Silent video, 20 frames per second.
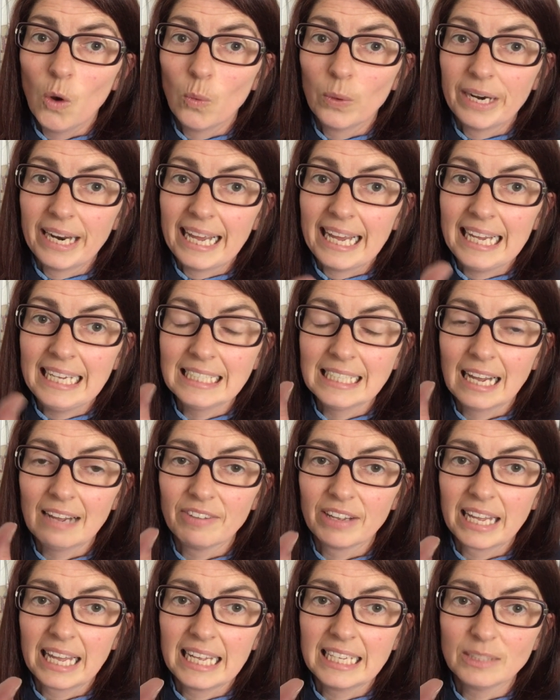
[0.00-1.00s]
When he's
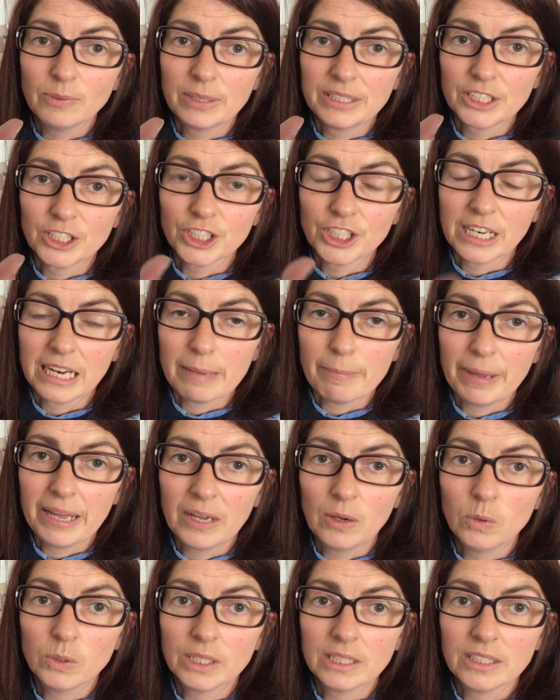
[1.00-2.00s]
having his winter sleep, he
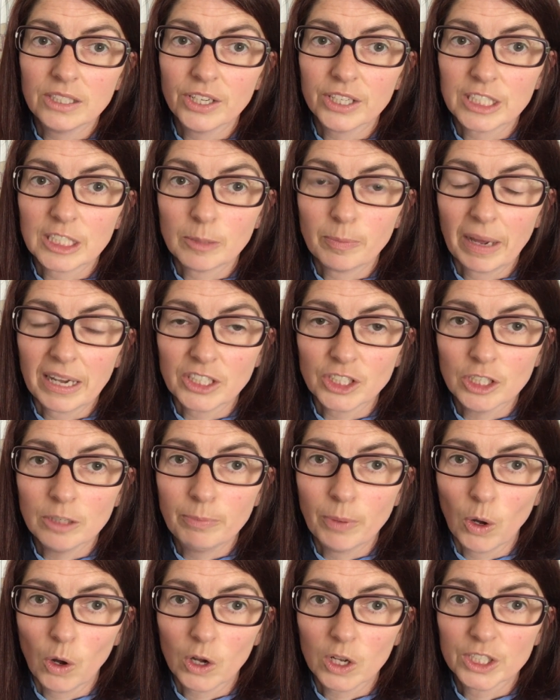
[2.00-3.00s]
goes into a special
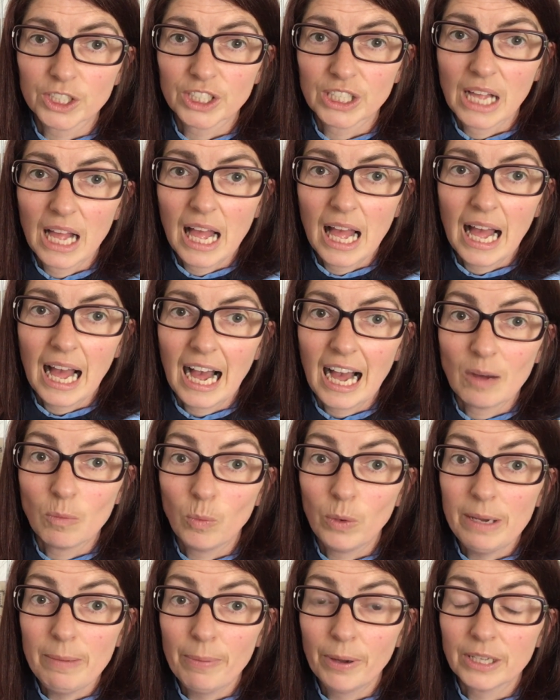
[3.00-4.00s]
box
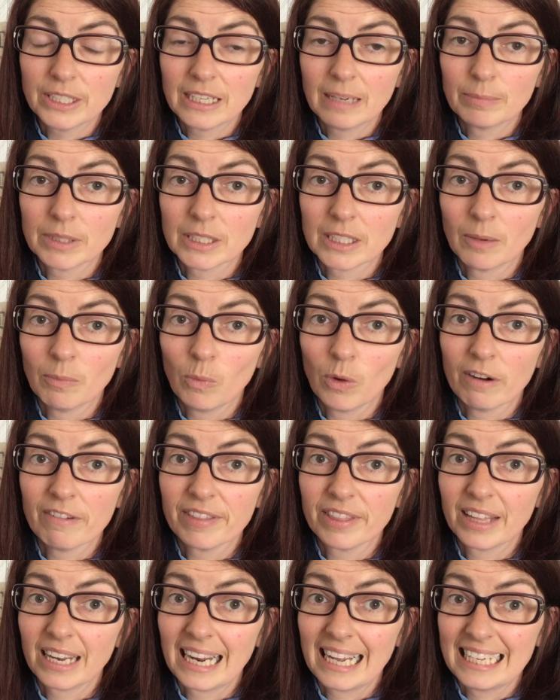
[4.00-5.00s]
and we put somewhere
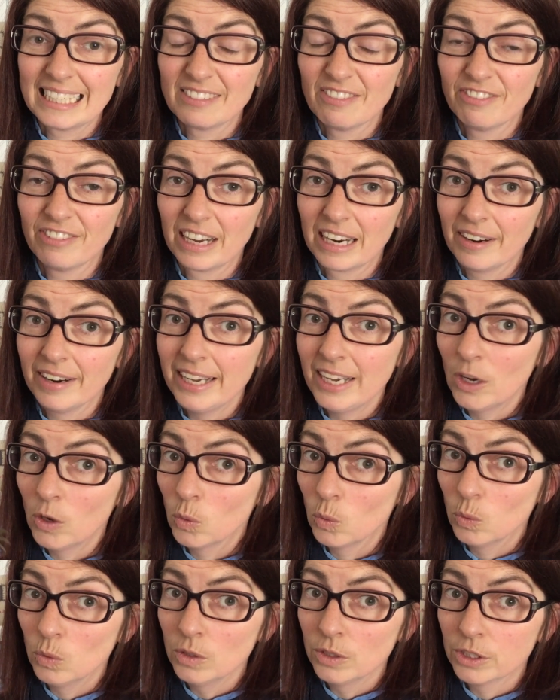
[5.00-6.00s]
that is very
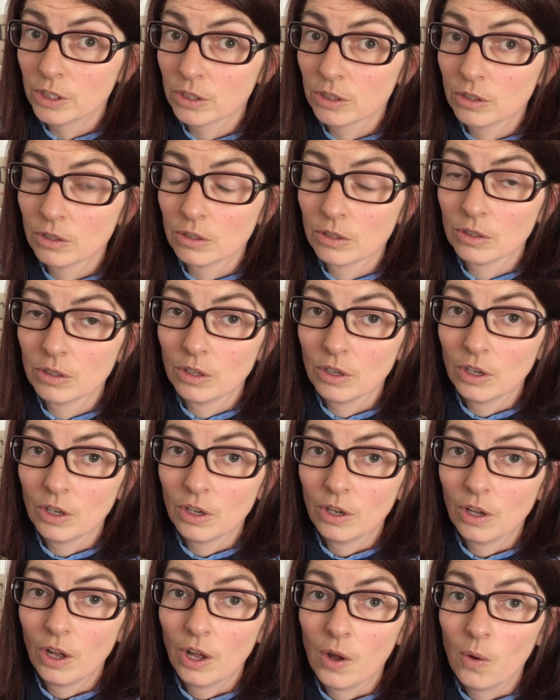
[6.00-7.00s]
cold.
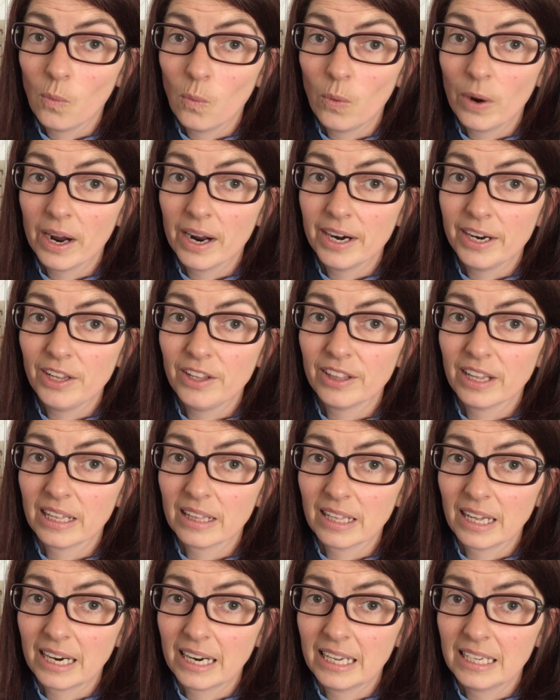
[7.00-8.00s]
Where do you
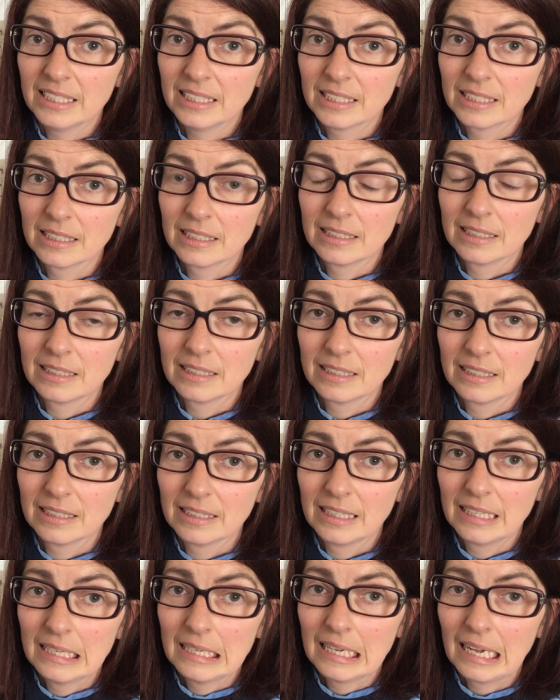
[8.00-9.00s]
think that is?
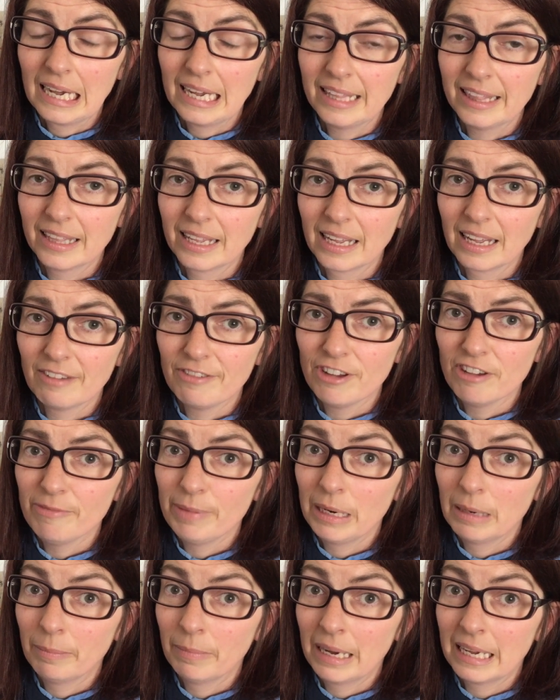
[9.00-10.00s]
I think if you've
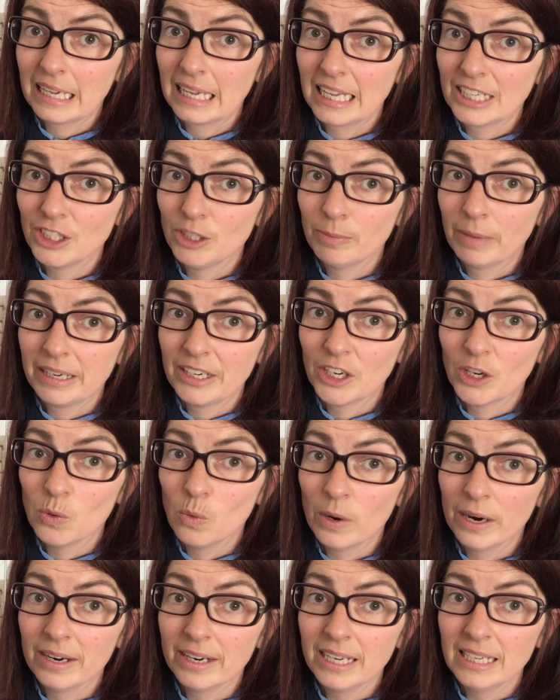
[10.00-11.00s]
been in my class, you might know
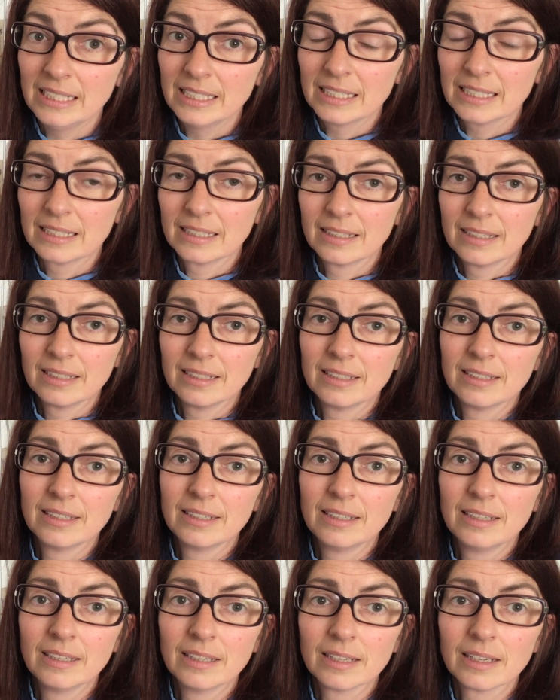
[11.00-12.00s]
where it is
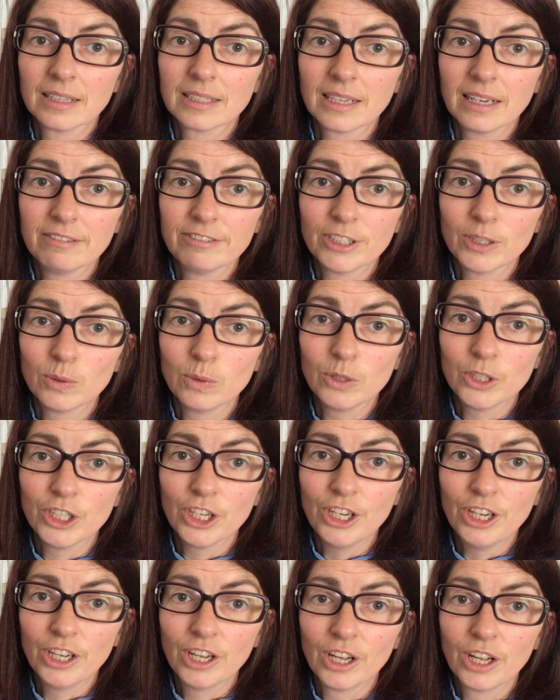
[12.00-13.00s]
because I've told
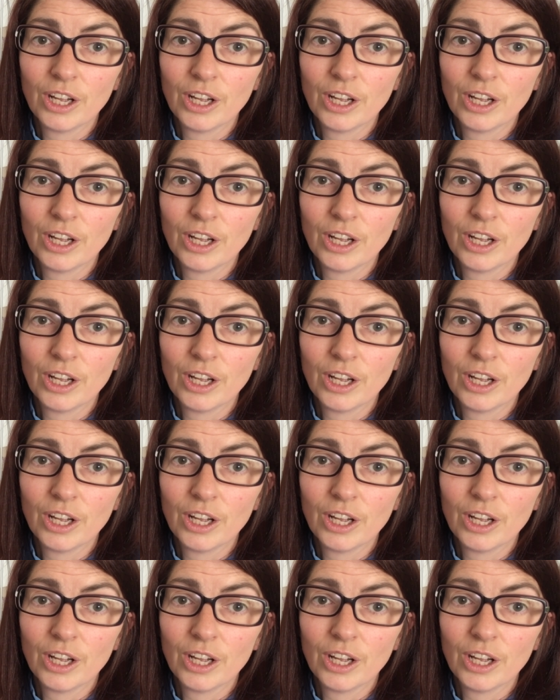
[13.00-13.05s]
you.